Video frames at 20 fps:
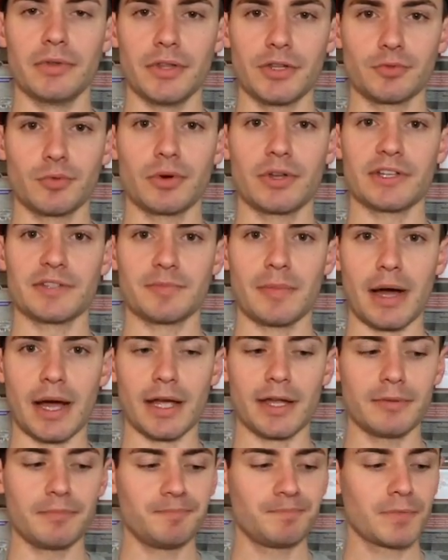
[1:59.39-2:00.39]
but this one is
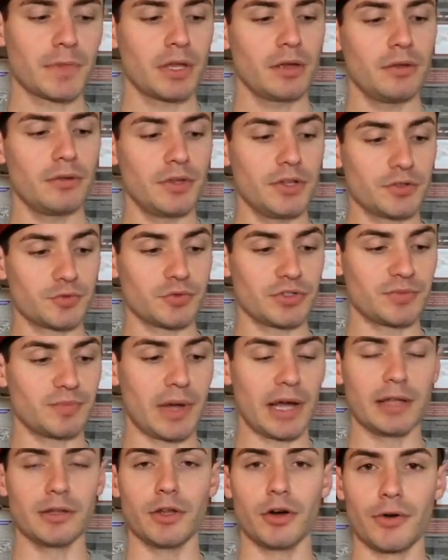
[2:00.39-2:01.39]
mine. This was
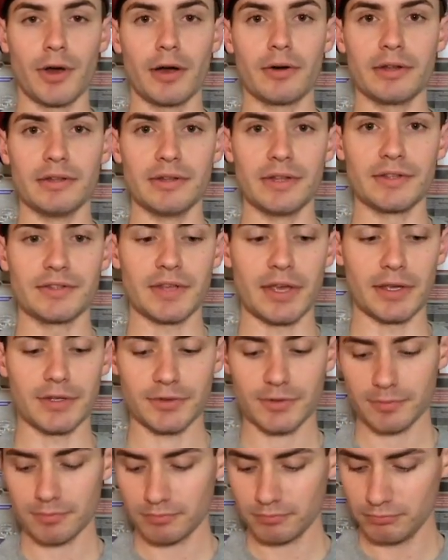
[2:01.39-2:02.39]
my loadout in this
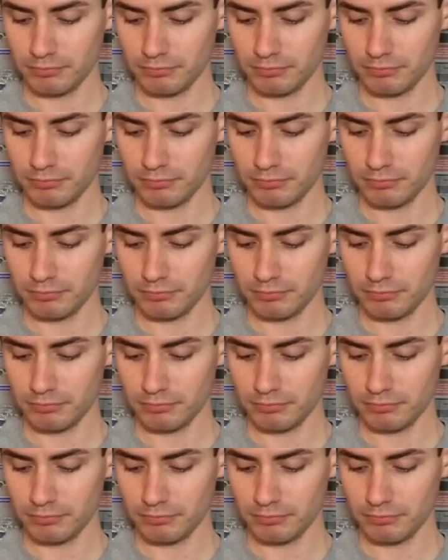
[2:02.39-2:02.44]
case.